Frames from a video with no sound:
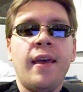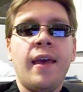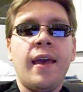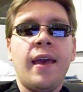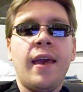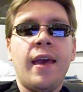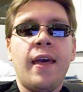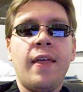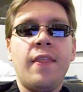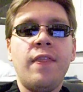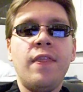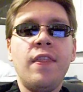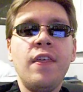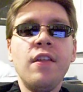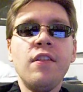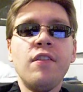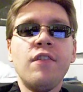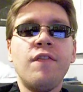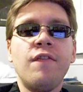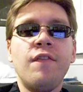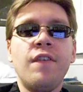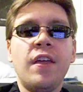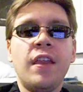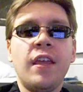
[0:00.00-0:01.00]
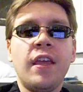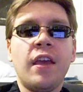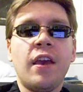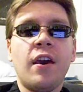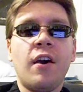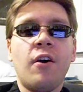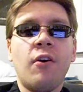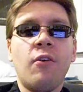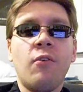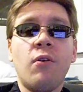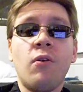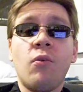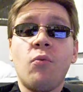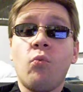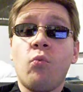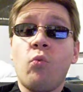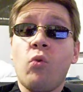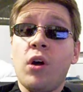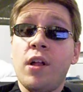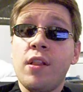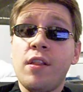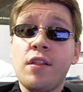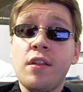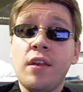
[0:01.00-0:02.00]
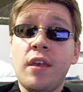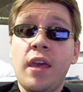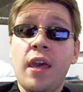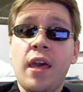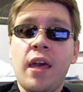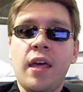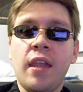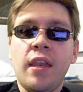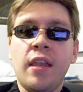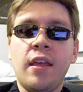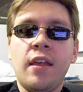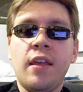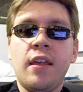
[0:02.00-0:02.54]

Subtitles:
And this video, once again,